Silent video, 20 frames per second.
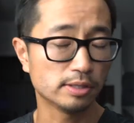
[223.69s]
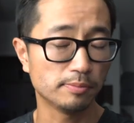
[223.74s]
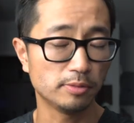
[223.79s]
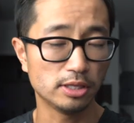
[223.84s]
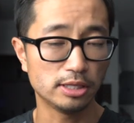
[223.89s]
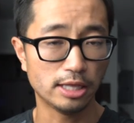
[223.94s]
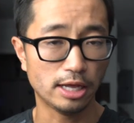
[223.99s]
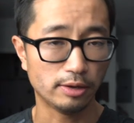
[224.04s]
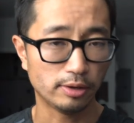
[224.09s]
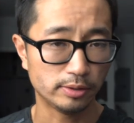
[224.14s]

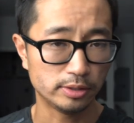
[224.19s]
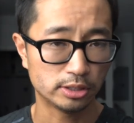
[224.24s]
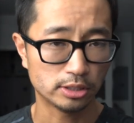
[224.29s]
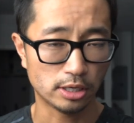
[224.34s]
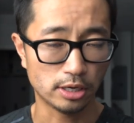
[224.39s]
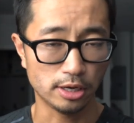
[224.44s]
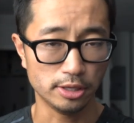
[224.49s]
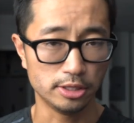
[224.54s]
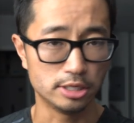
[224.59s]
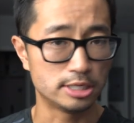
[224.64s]
something that we
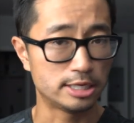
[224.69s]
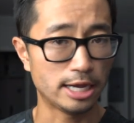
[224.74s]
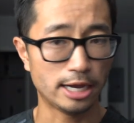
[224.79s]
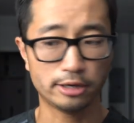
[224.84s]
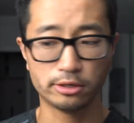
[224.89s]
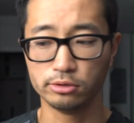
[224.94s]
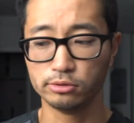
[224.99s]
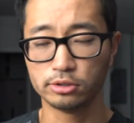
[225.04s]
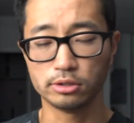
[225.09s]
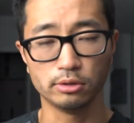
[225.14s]
saw on the
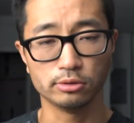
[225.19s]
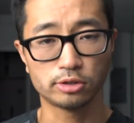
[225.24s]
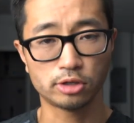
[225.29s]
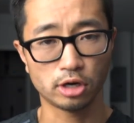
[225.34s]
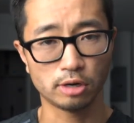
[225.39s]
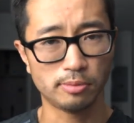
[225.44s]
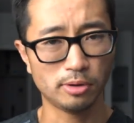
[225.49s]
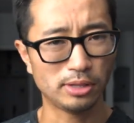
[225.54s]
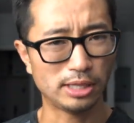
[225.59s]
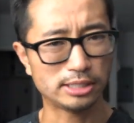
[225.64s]
Yakuso
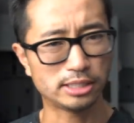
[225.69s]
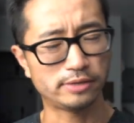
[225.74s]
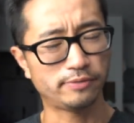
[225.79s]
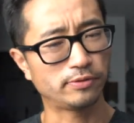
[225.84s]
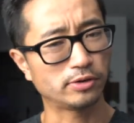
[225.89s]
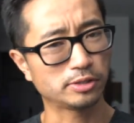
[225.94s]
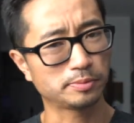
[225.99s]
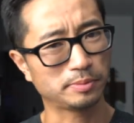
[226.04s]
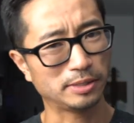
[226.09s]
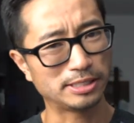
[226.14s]
Turbo. That's the
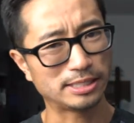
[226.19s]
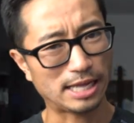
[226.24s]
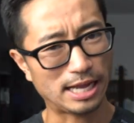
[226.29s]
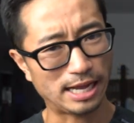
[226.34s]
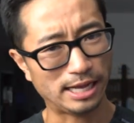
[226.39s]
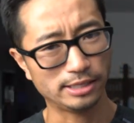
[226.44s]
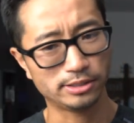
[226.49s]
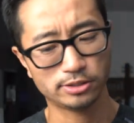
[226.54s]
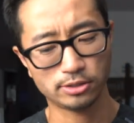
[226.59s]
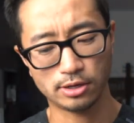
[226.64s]
first place
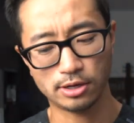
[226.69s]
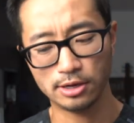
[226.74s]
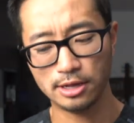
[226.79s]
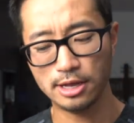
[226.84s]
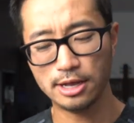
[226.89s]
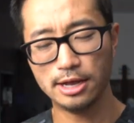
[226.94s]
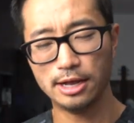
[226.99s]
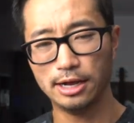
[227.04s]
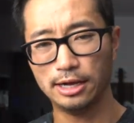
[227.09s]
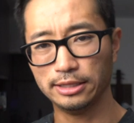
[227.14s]
I
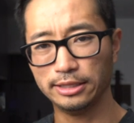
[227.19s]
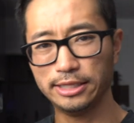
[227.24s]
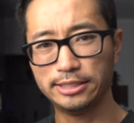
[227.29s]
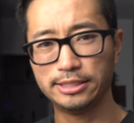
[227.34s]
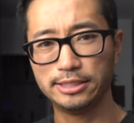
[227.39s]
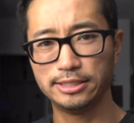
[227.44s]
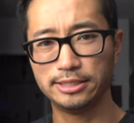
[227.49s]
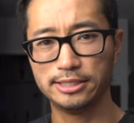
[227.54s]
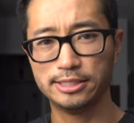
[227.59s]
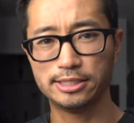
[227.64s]
saw a
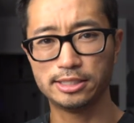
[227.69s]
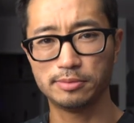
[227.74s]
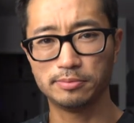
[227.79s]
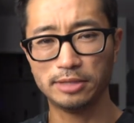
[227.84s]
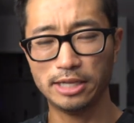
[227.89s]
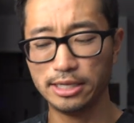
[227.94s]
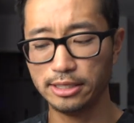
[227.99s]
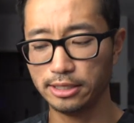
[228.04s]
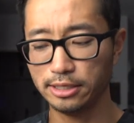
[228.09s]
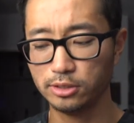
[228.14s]
lacing system
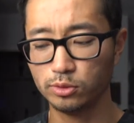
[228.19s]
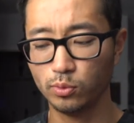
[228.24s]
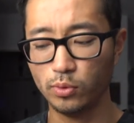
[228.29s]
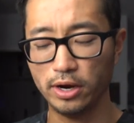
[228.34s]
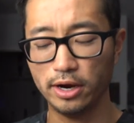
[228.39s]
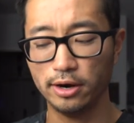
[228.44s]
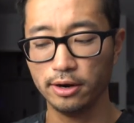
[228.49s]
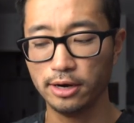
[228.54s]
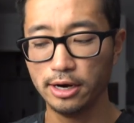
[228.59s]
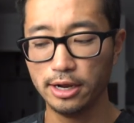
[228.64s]
like this,
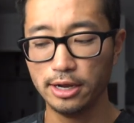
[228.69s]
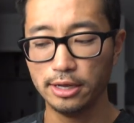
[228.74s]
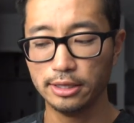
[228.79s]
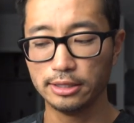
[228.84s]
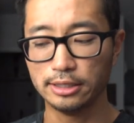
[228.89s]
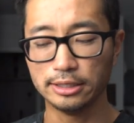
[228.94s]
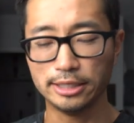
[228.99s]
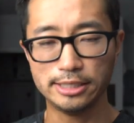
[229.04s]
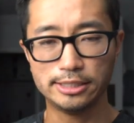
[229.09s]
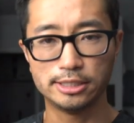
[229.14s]
where
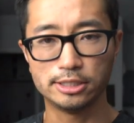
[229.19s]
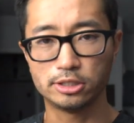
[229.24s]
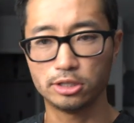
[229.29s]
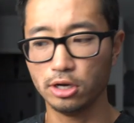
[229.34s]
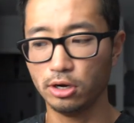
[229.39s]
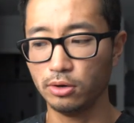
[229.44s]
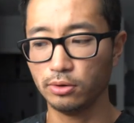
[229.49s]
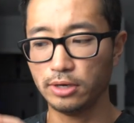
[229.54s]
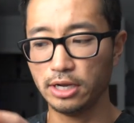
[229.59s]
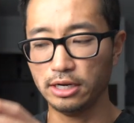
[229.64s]
the laces
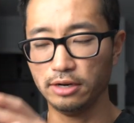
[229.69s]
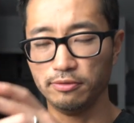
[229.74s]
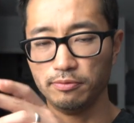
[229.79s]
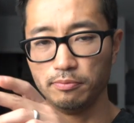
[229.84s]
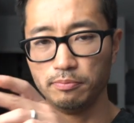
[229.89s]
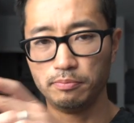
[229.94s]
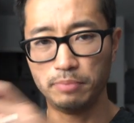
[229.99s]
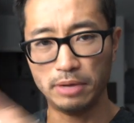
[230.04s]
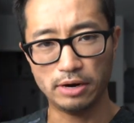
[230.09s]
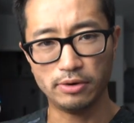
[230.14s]
go kind
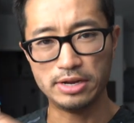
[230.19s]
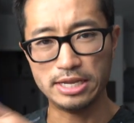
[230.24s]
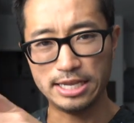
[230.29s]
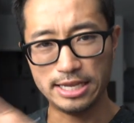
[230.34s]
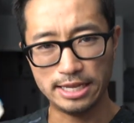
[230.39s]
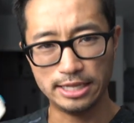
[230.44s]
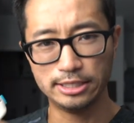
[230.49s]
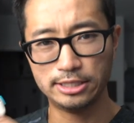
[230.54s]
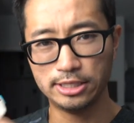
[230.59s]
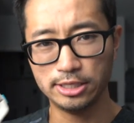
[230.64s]
of bury
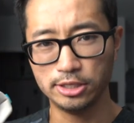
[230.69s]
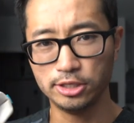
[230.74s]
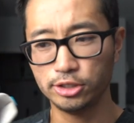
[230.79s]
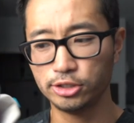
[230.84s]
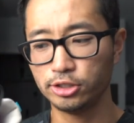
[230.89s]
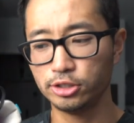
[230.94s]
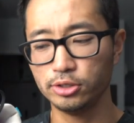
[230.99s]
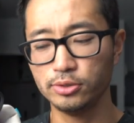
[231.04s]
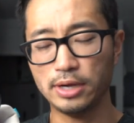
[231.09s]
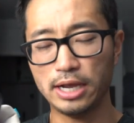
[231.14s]
into the
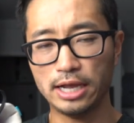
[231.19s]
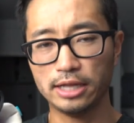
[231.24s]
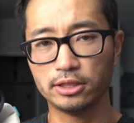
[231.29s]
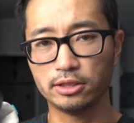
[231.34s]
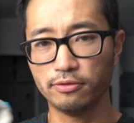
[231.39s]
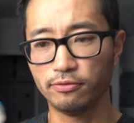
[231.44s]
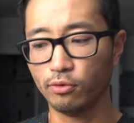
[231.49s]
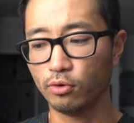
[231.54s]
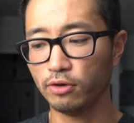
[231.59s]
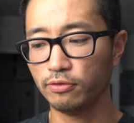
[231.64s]
shoe
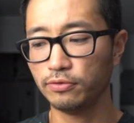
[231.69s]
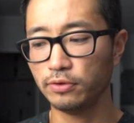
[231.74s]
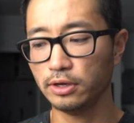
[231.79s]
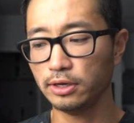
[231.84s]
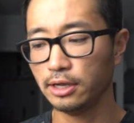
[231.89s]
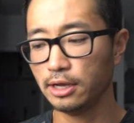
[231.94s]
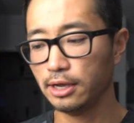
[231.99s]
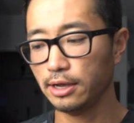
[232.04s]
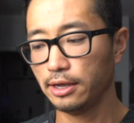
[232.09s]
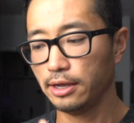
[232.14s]
at the
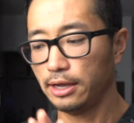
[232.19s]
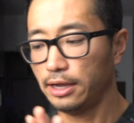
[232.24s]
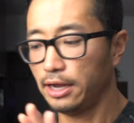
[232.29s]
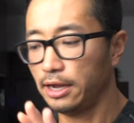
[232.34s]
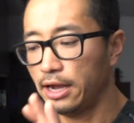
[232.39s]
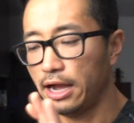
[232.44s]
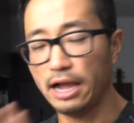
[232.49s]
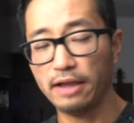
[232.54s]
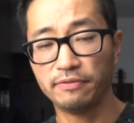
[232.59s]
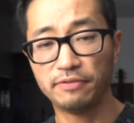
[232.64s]
forefoot.
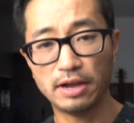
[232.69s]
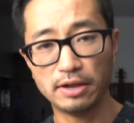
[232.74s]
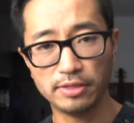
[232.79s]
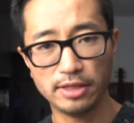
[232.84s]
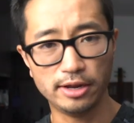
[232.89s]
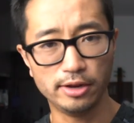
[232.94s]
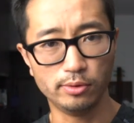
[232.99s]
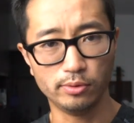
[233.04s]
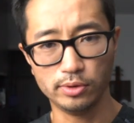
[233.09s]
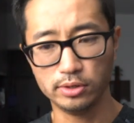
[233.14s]
I
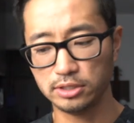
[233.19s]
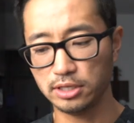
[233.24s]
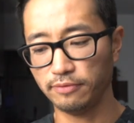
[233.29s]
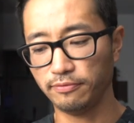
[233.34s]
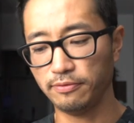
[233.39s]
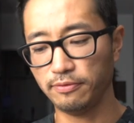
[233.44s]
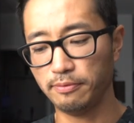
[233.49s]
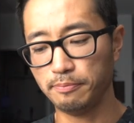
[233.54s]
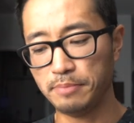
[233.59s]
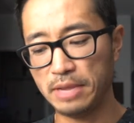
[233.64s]
found that it was
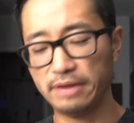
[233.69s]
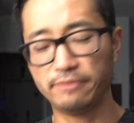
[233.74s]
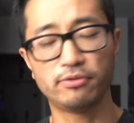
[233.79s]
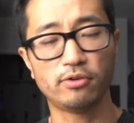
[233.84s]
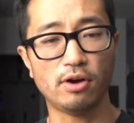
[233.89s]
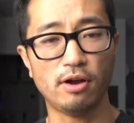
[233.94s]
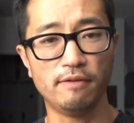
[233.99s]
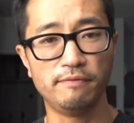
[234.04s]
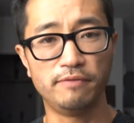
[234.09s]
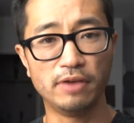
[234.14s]
made
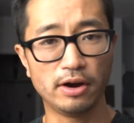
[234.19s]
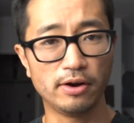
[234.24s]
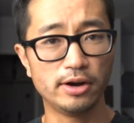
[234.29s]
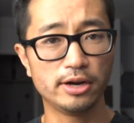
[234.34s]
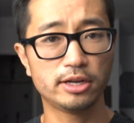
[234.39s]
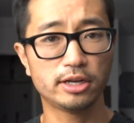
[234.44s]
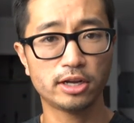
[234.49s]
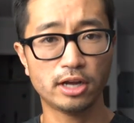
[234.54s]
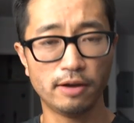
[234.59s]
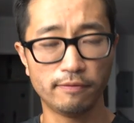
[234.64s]
for a
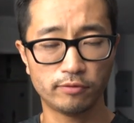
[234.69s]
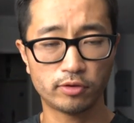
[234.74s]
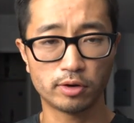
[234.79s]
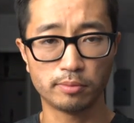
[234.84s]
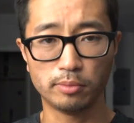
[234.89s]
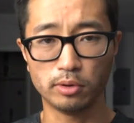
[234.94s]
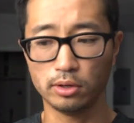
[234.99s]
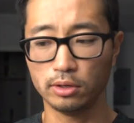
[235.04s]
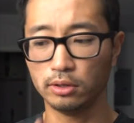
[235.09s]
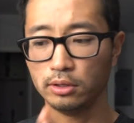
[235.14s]
very
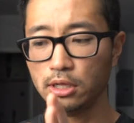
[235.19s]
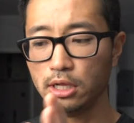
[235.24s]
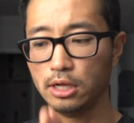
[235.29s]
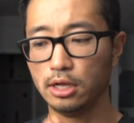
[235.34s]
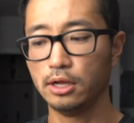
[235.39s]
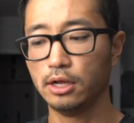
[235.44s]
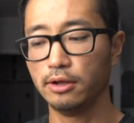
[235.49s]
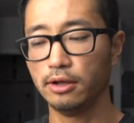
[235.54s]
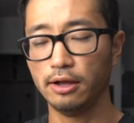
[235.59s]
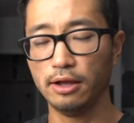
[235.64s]
comfortable
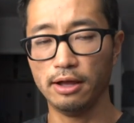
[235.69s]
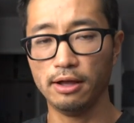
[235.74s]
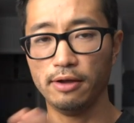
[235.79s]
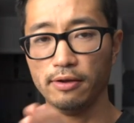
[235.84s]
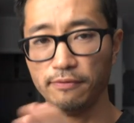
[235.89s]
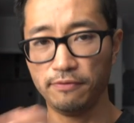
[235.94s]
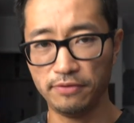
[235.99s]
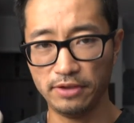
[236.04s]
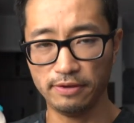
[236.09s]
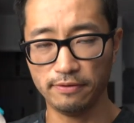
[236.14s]

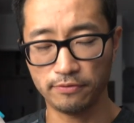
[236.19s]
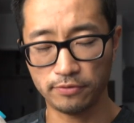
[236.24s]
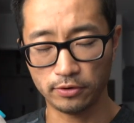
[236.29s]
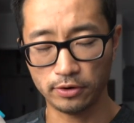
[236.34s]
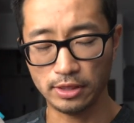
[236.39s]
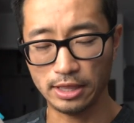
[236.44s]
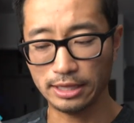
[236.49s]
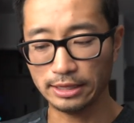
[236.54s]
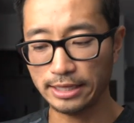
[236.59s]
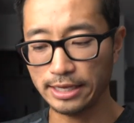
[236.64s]
fit
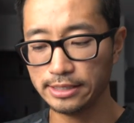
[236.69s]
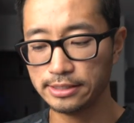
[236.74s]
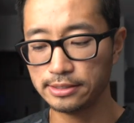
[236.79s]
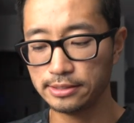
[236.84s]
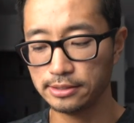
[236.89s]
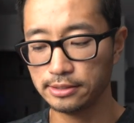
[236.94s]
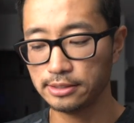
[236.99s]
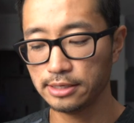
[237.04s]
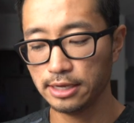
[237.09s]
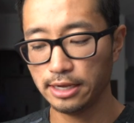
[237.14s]
for the
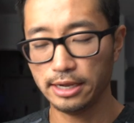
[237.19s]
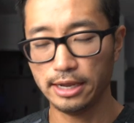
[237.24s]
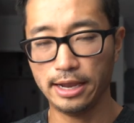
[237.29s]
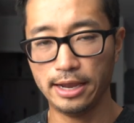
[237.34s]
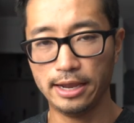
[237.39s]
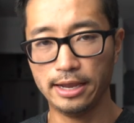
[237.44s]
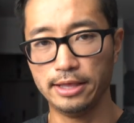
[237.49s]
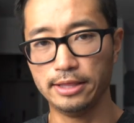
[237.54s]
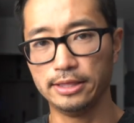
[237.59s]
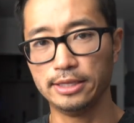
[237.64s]
laces,
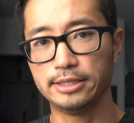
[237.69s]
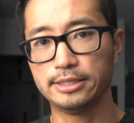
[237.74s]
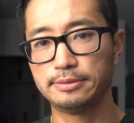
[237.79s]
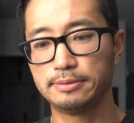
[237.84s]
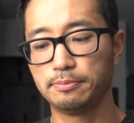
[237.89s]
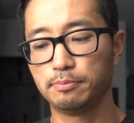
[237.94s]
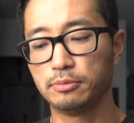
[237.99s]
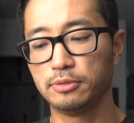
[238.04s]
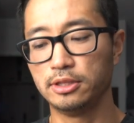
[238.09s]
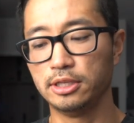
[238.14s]
and
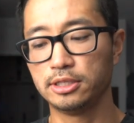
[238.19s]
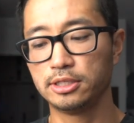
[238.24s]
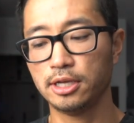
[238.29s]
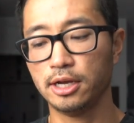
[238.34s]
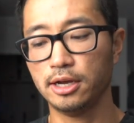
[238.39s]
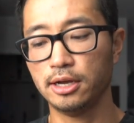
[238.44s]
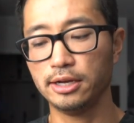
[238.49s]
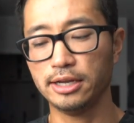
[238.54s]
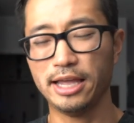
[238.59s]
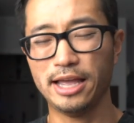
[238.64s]
the
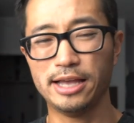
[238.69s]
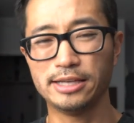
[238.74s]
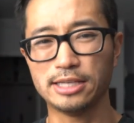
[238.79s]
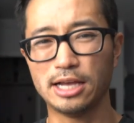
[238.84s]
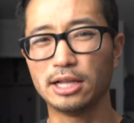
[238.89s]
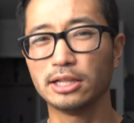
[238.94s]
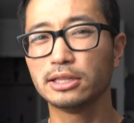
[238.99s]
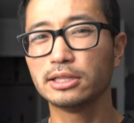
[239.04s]
tongue has a